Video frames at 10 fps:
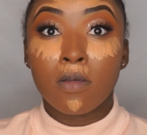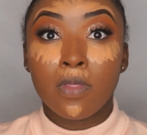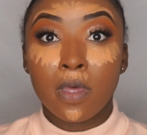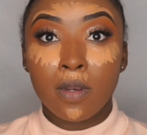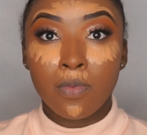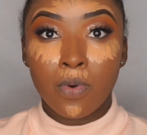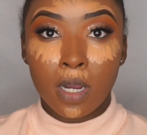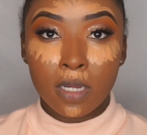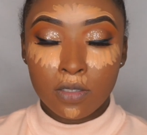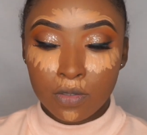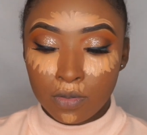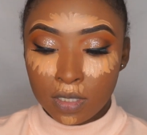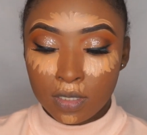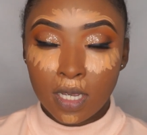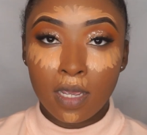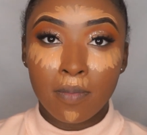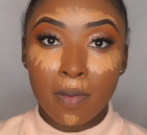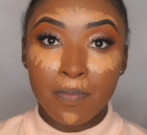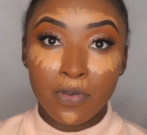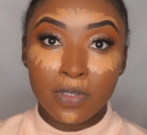Then what I do is take
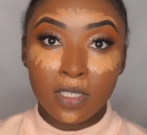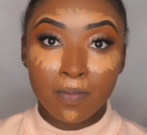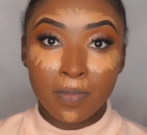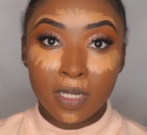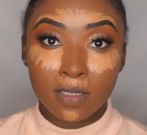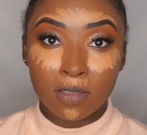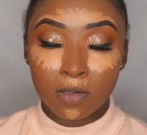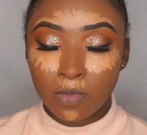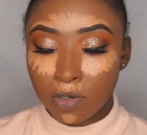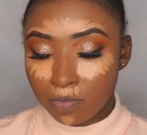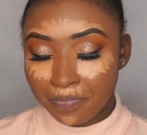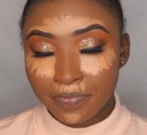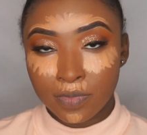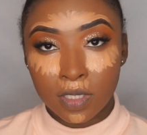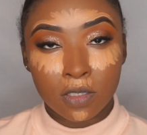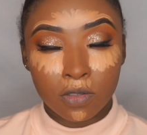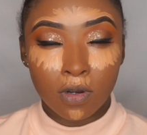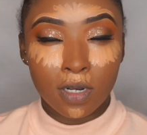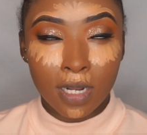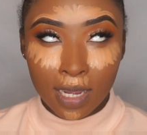my beauty blender, well, it's
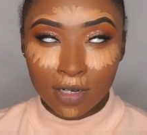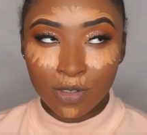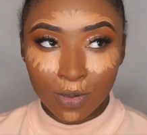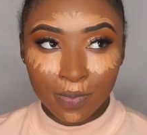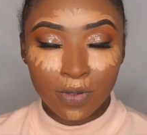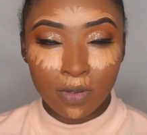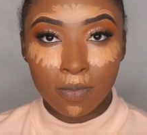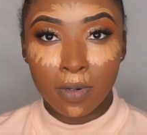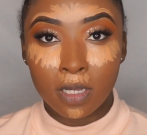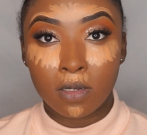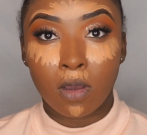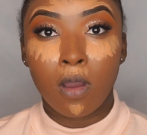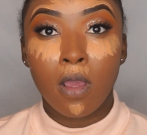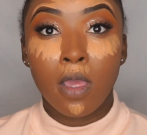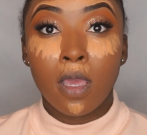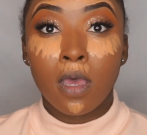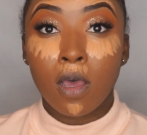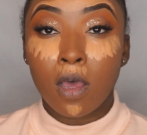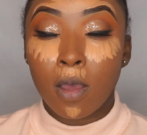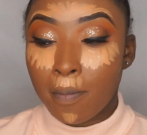not an actual beauty blender.
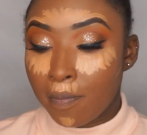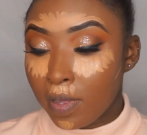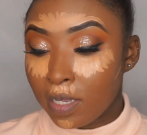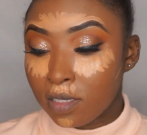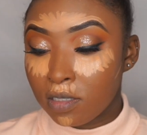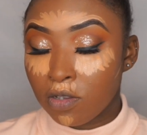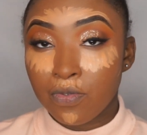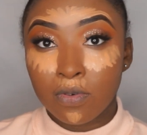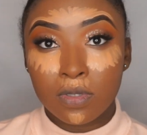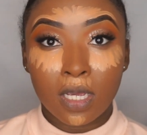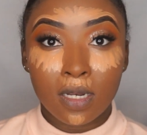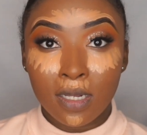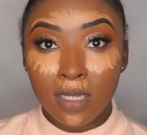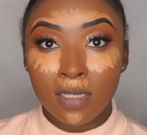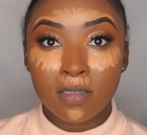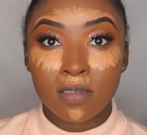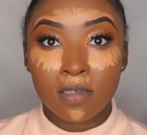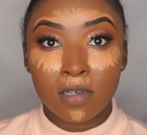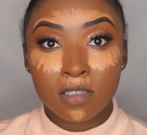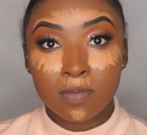It's the Real
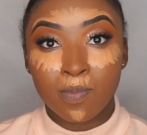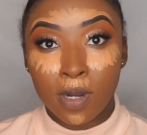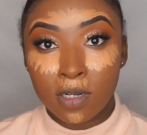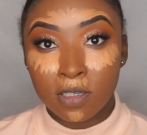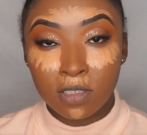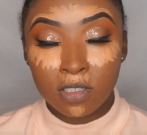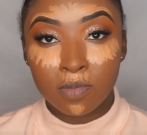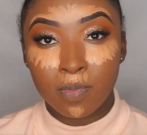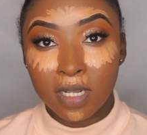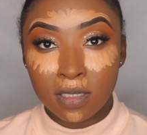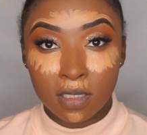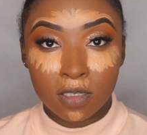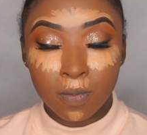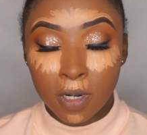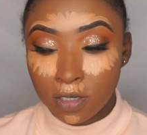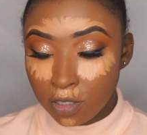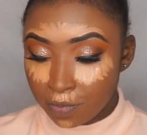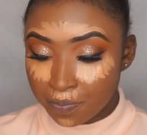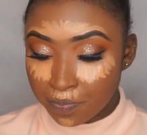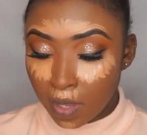Techniques sponge, blending
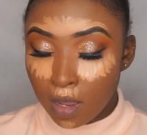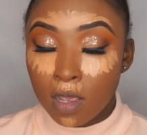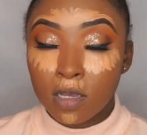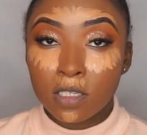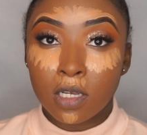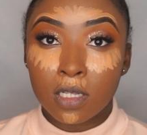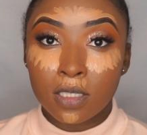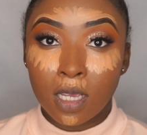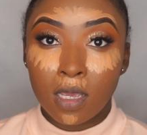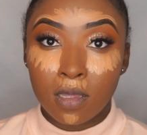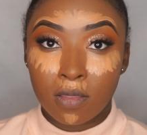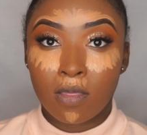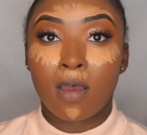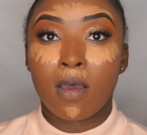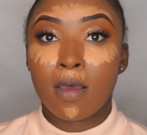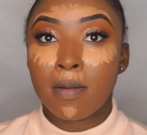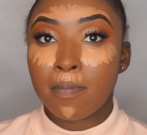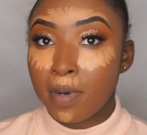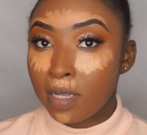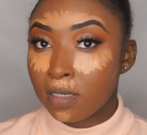sponge. So I take that
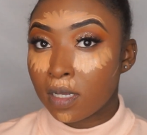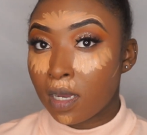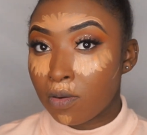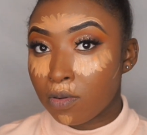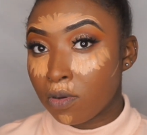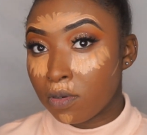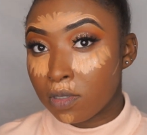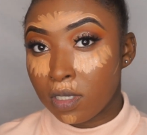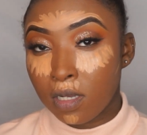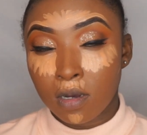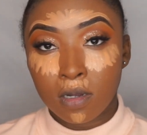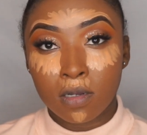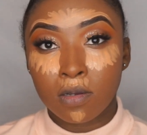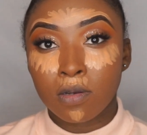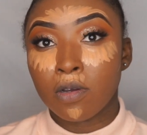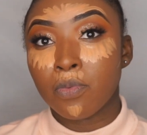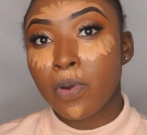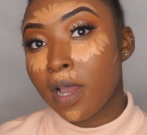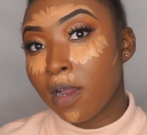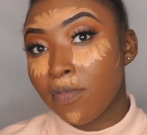and blend out the concealer on
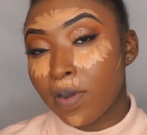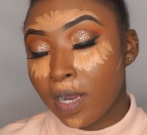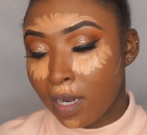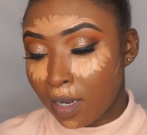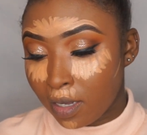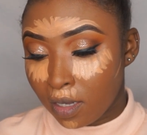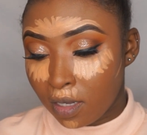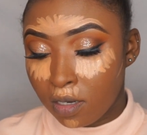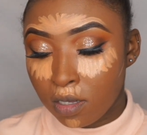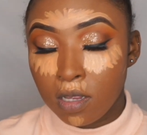where I've highlighted.